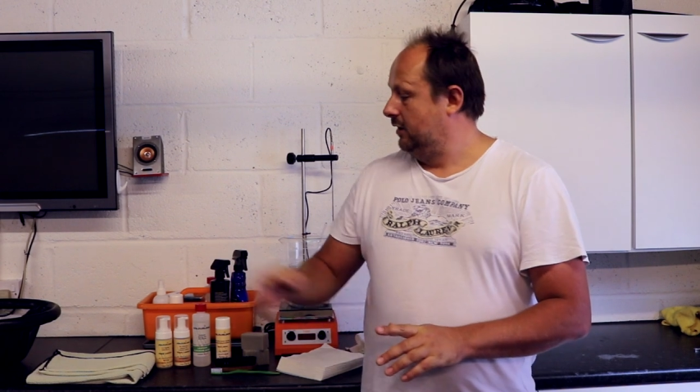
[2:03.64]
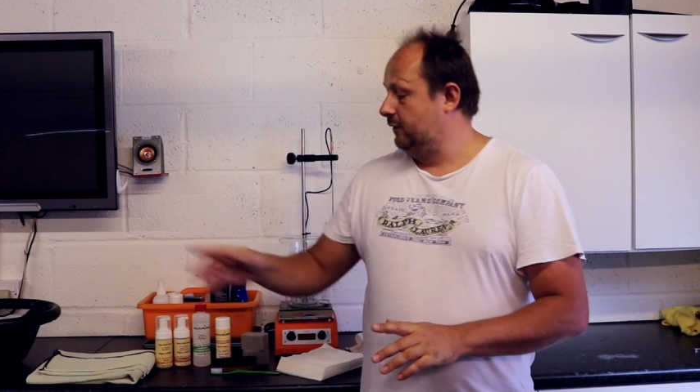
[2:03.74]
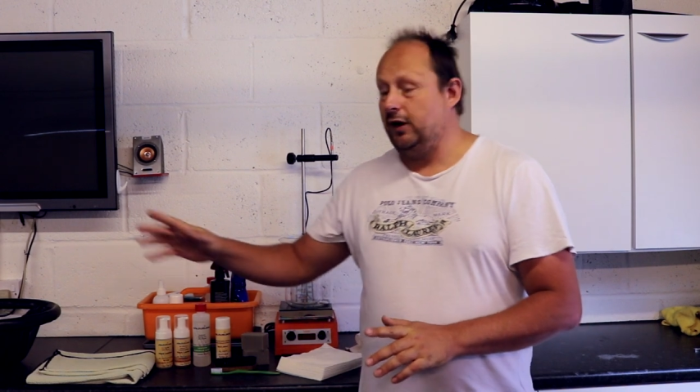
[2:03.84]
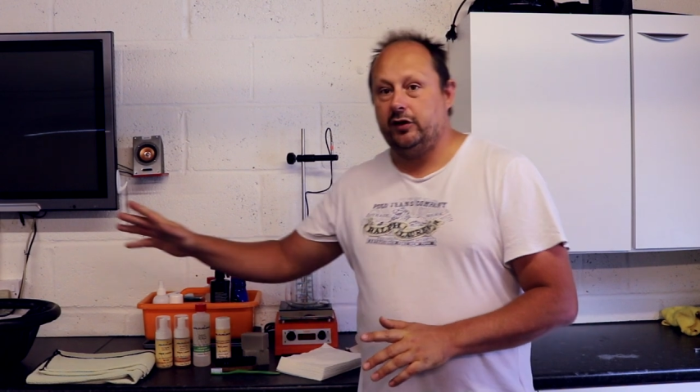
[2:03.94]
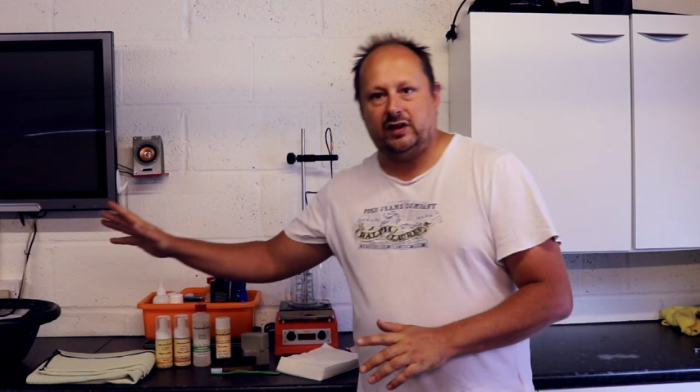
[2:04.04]

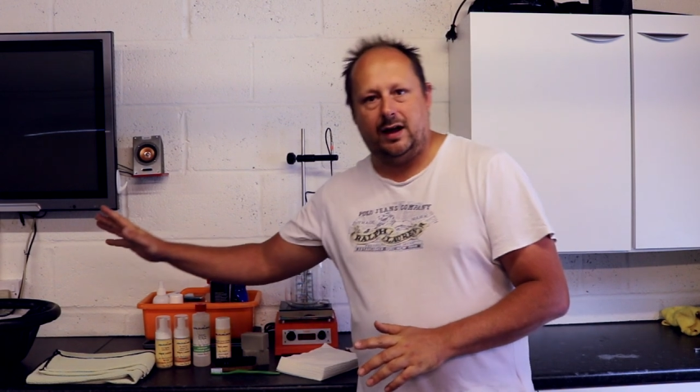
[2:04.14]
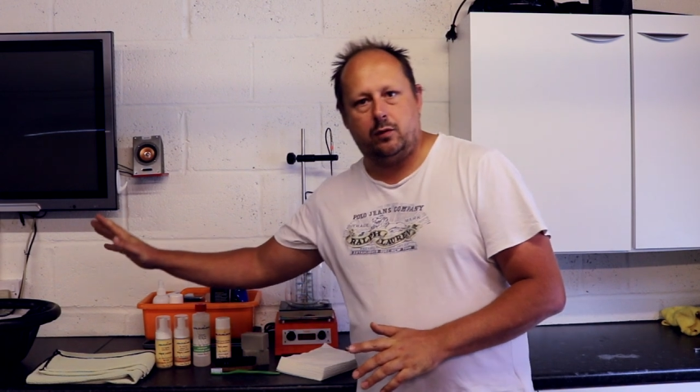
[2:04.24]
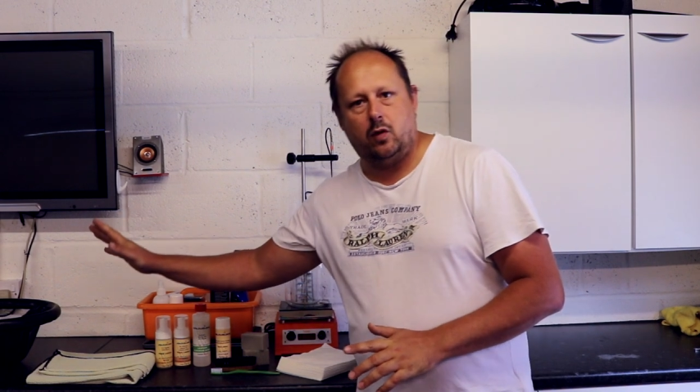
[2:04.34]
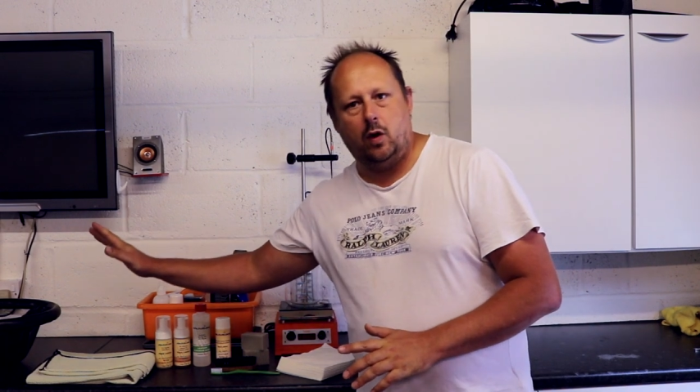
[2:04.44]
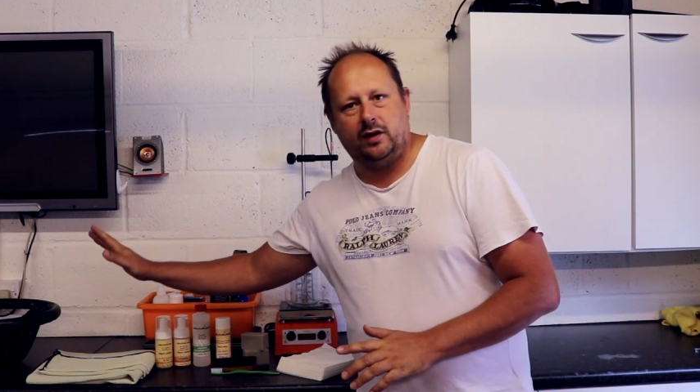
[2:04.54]
First
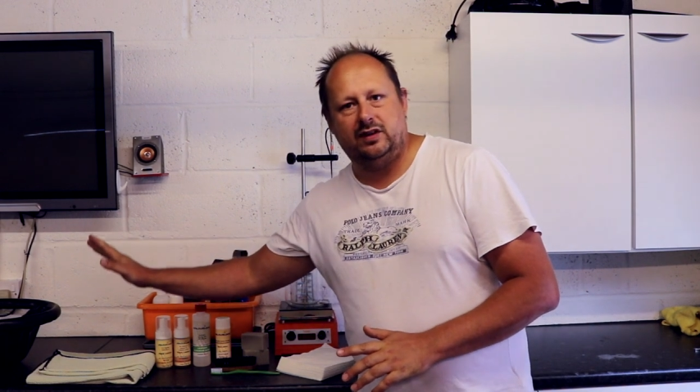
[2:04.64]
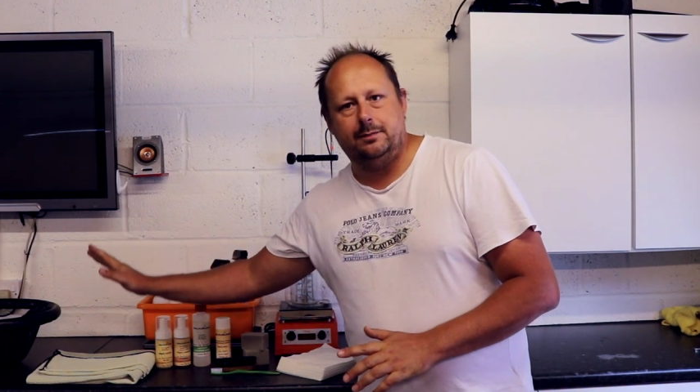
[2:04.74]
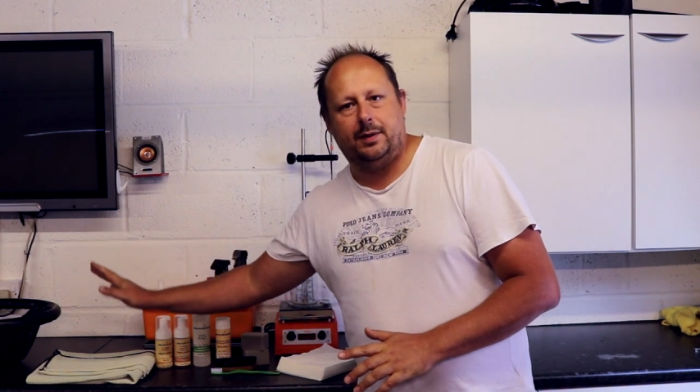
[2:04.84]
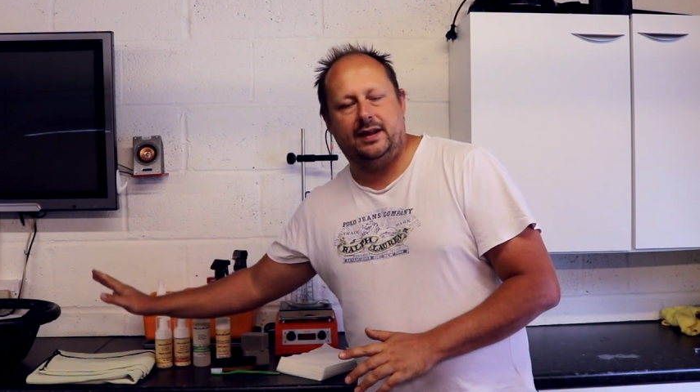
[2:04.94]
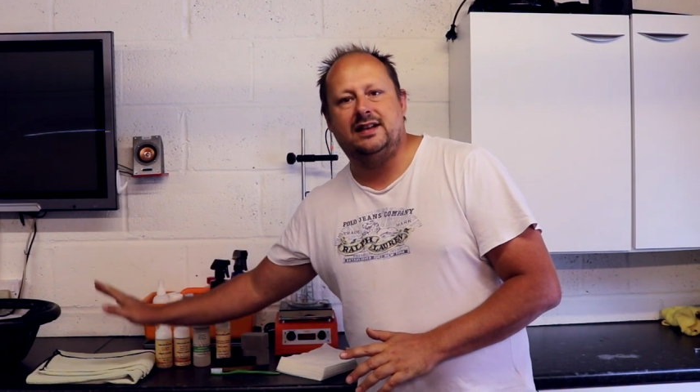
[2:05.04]
up, quite
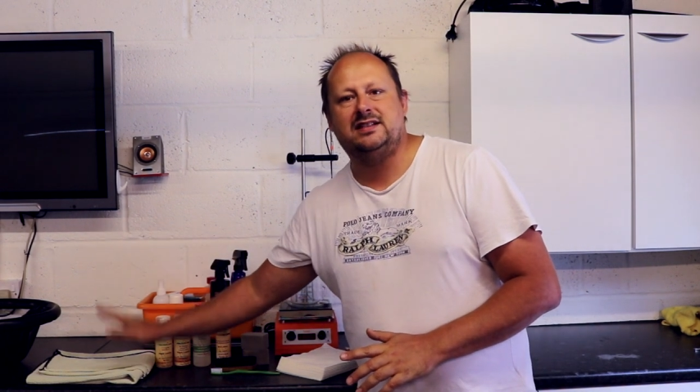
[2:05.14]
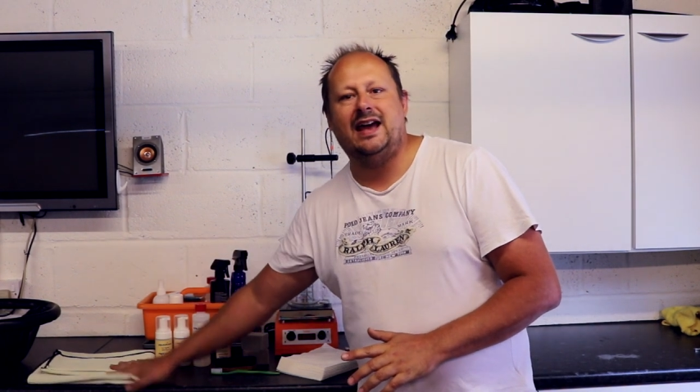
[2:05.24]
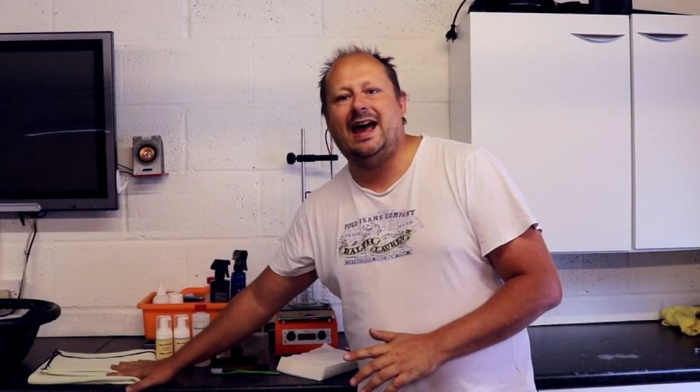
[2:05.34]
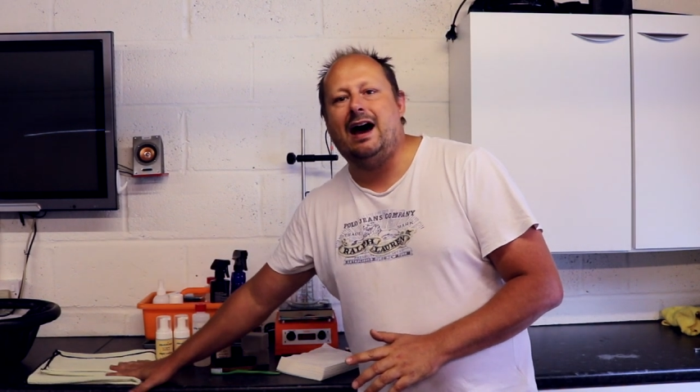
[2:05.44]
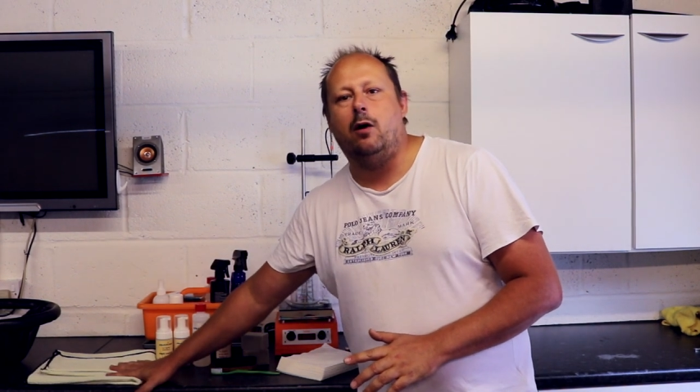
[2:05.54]
simply a
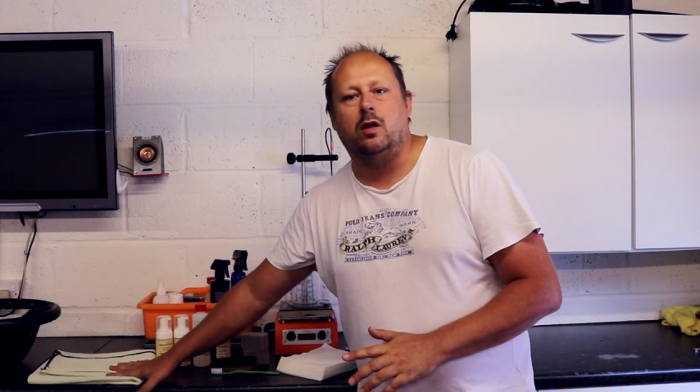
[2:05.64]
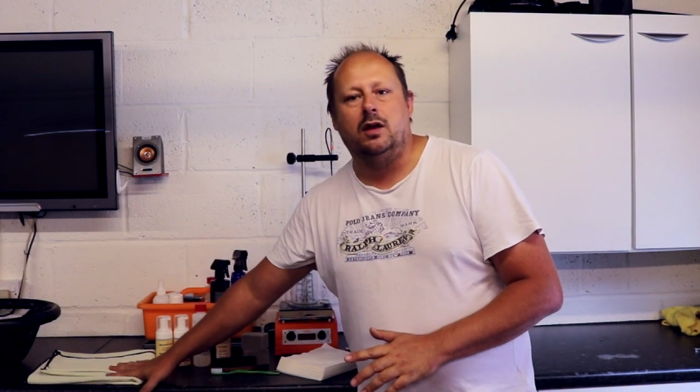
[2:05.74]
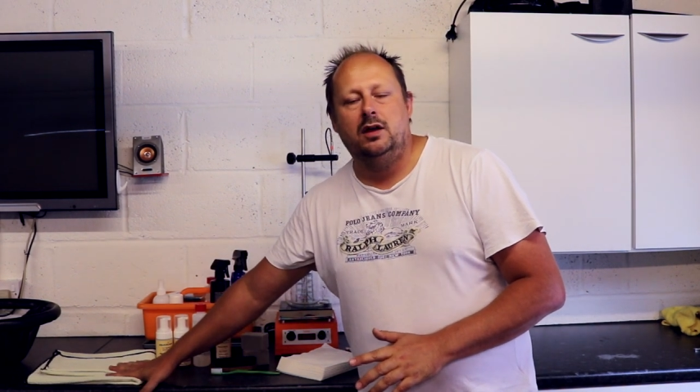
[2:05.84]
towel